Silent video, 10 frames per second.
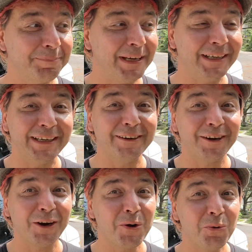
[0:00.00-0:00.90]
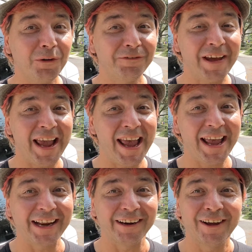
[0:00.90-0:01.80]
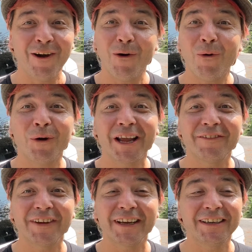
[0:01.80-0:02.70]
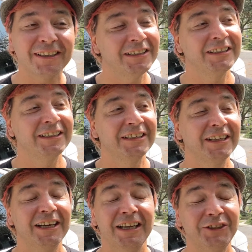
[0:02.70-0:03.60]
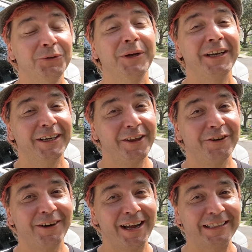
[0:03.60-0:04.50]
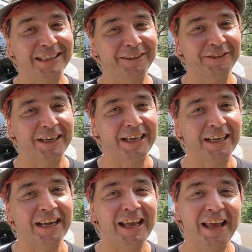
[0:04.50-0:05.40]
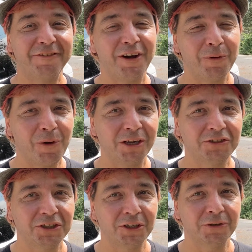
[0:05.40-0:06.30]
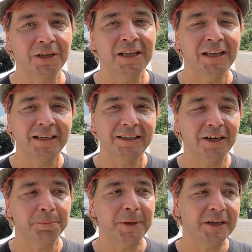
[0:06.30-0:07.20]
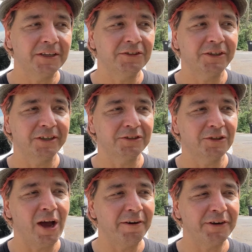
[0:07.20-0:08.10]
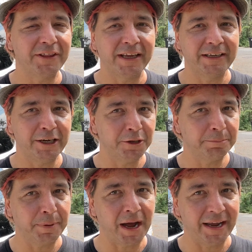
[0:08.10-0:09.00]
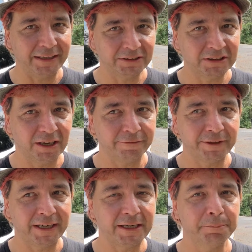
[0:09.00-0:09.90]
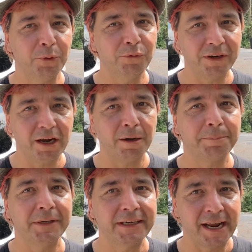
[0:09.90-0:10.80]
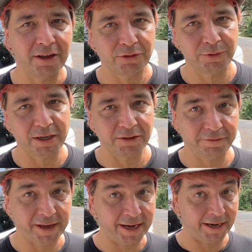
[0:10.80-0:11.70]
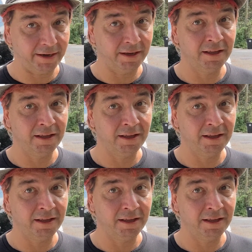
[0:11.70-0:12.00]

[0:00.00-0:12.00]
being near a cool fan or even doing another activity if I want to, because there's everything nearby and stuff, and I can move it up and down throughout the van.